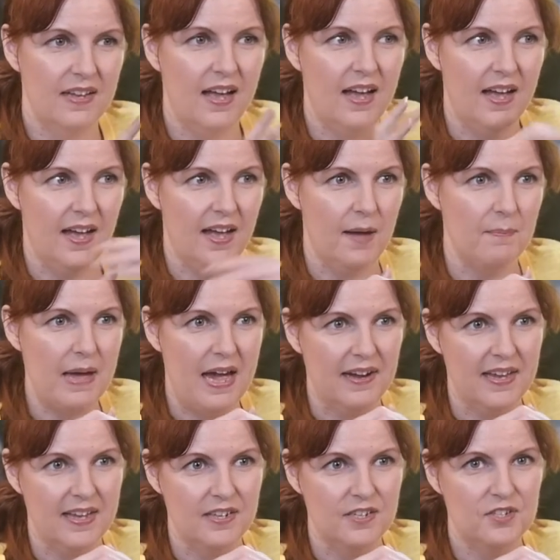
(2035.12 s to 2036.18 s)
a
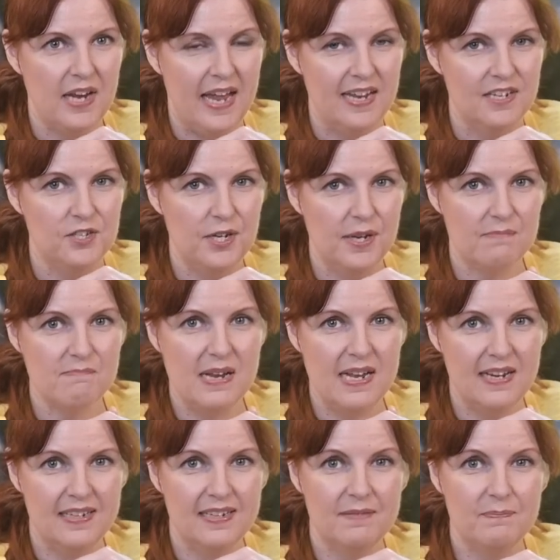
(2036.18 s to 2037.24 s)
package, and she had
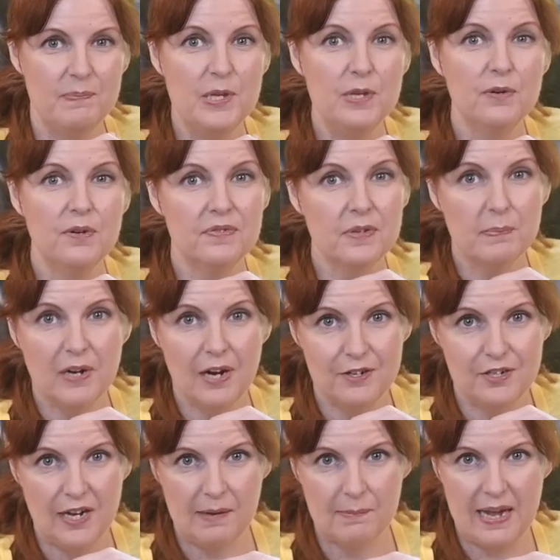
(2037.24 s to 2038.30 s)
made beautiful
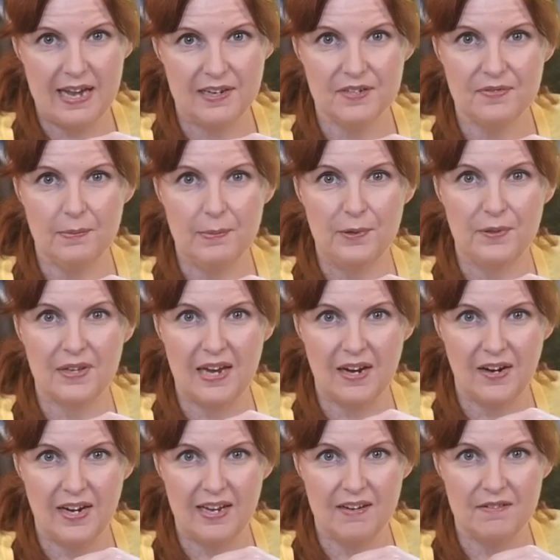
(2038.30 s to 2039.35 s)
project bags for both
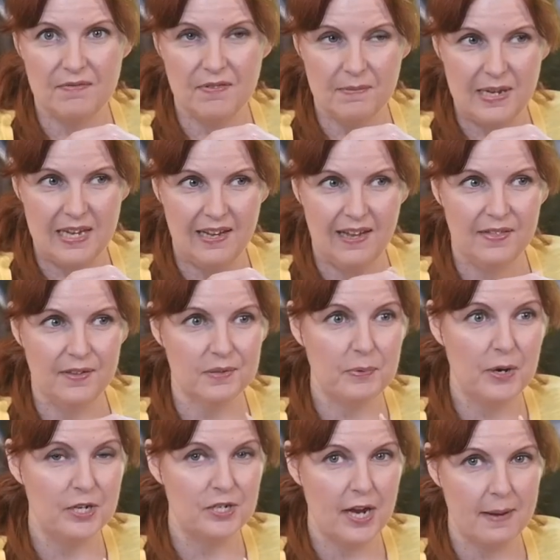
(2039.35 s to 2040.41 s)
Gary and for me. And those
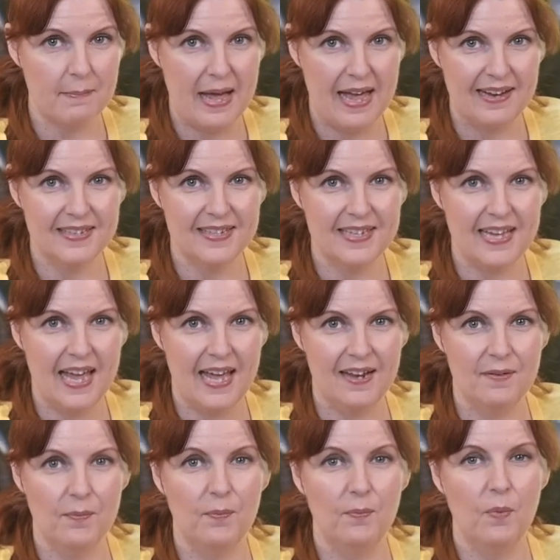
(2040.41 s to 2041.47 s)
project bags
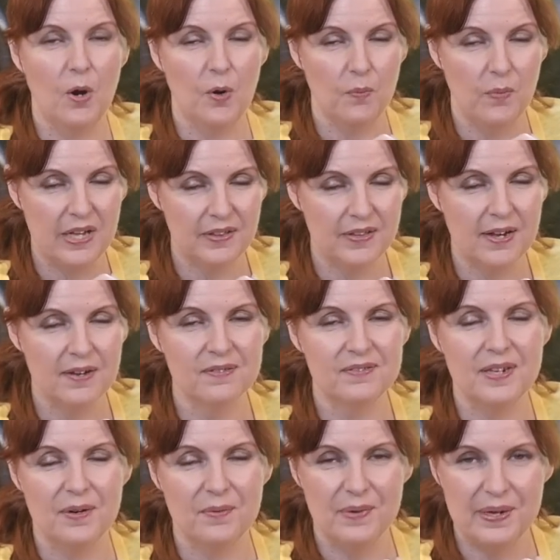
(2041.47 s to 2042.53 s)
are well loved and